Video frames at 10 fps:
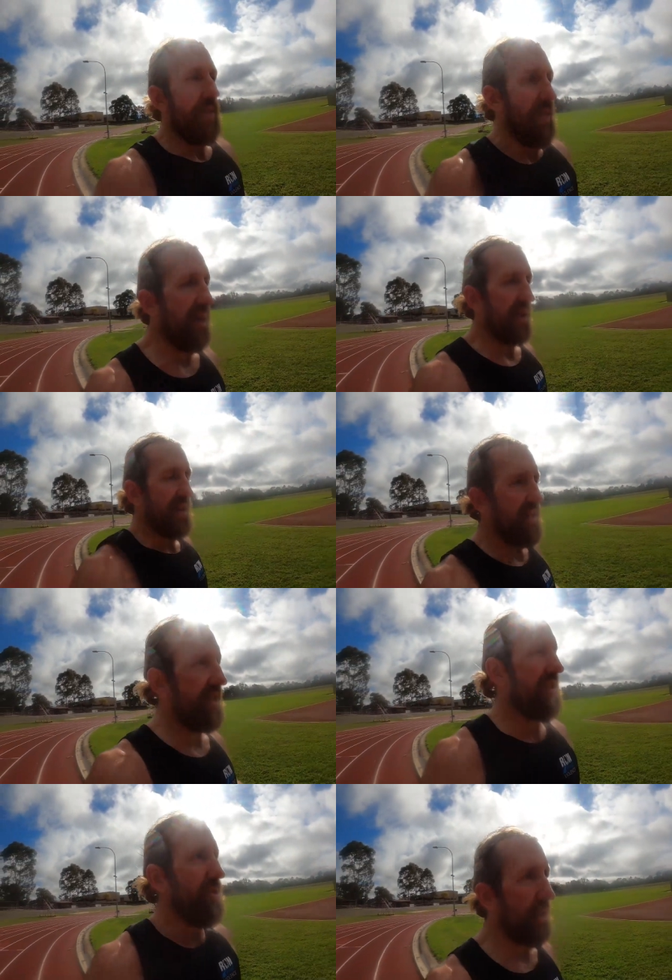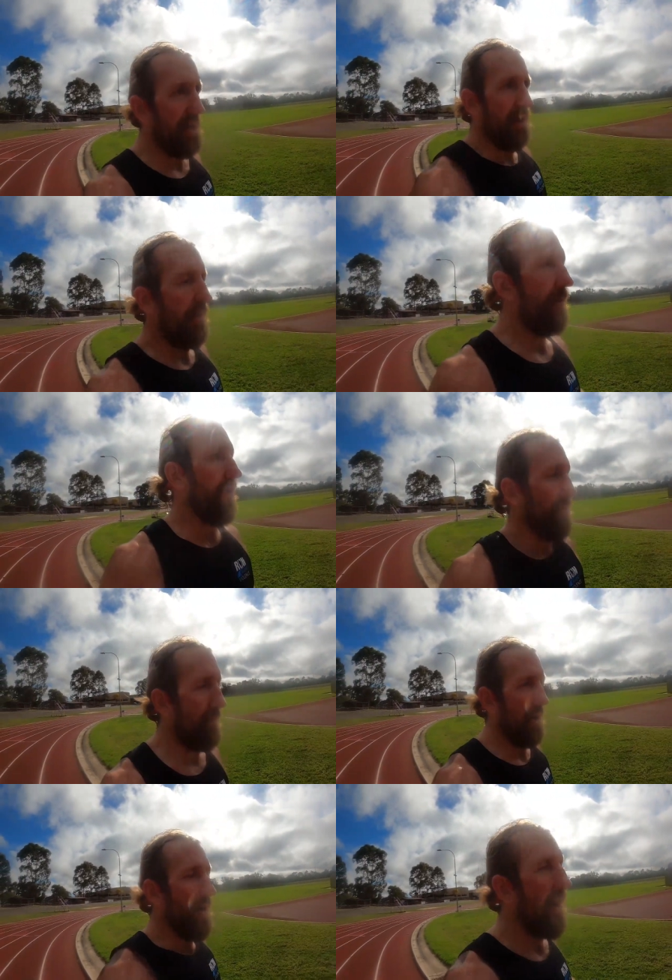So yeah, continuing off
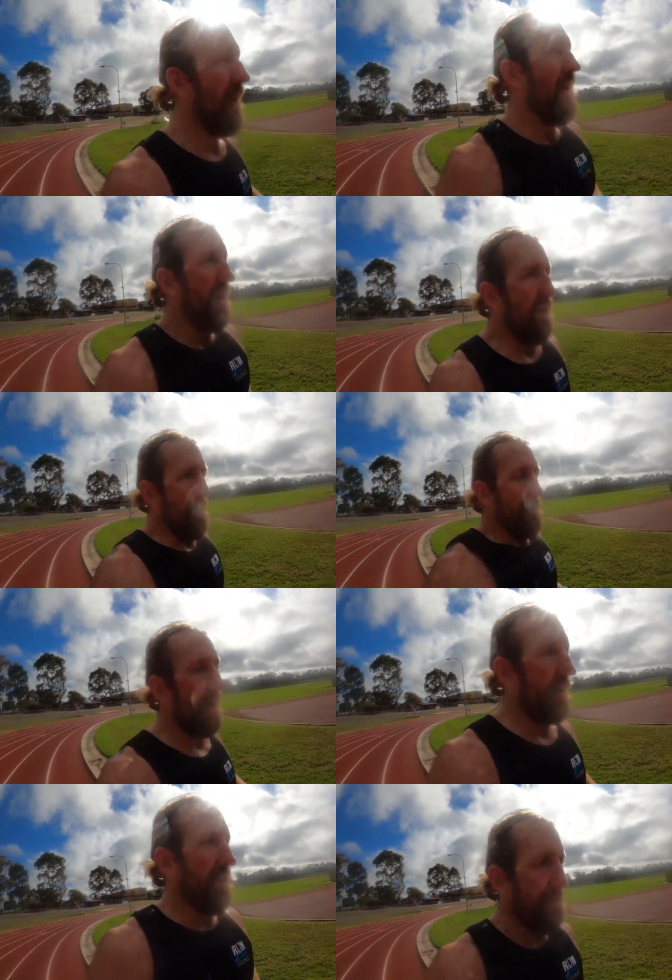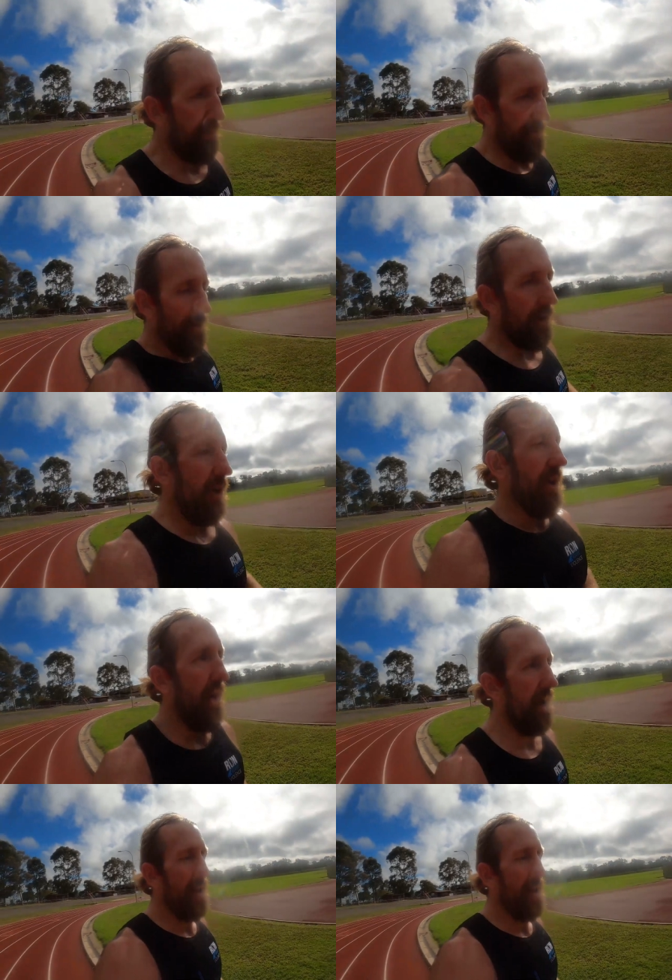from where I was before